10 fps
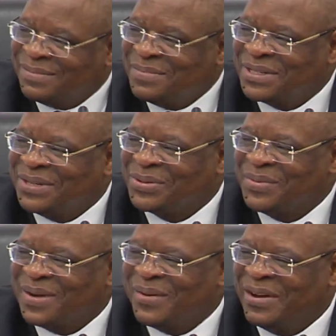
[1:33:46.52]
Mr.
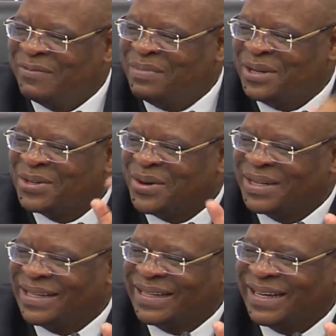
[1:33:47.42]
Zuma, we have been
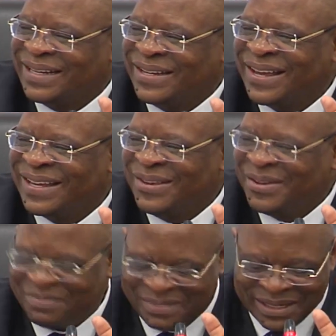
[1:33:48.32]
talking and you
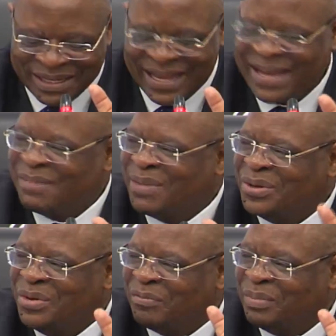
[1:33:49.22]
have
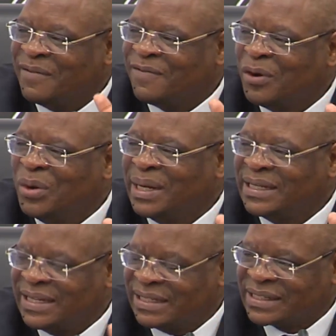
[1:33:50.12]
been following
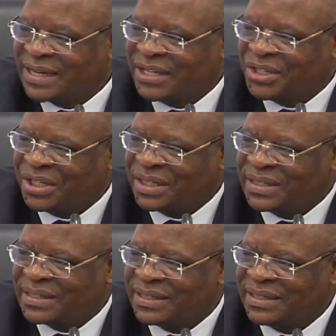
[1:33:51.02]
the
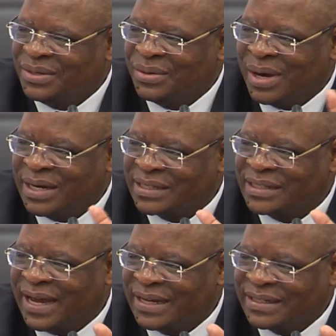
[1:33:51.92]
discussions, you
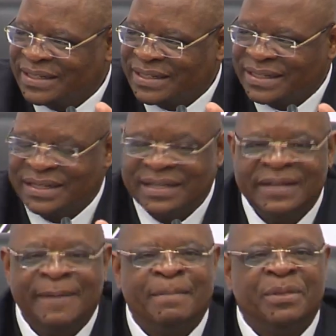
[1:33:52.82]
understand.
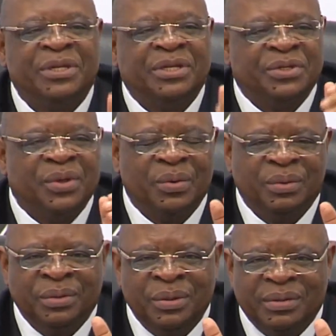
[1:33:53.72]
So,
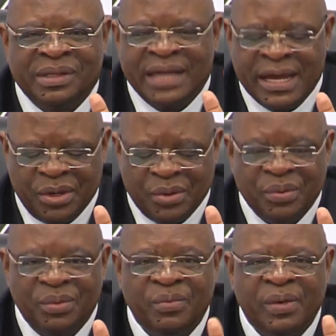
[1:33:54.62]
thank you.
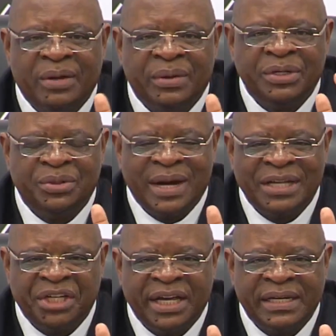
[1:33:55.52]
We are going to
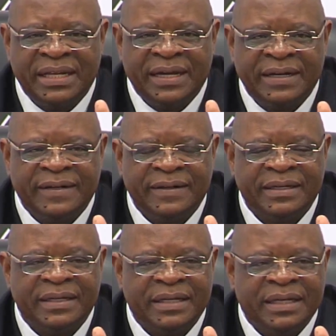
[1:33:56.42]
adjourn then,
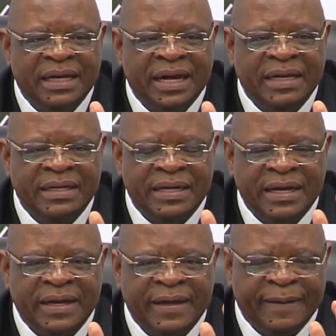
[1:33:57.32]
and
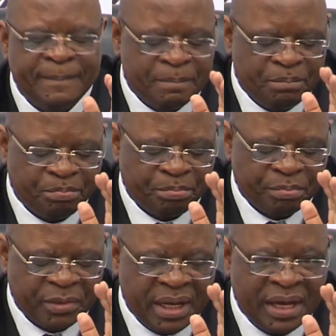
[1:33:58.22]

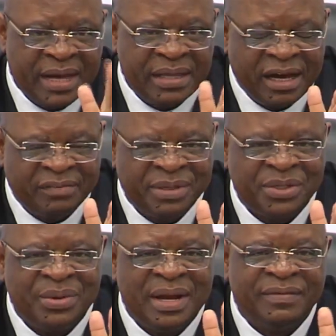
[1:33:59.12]
either
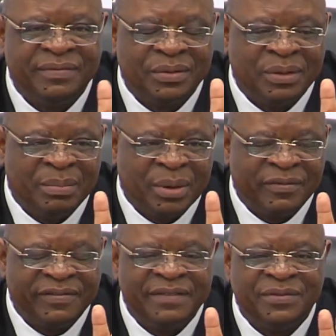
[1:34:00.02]
12:30 or about
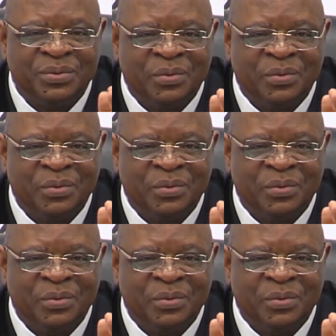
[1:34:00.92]
5 to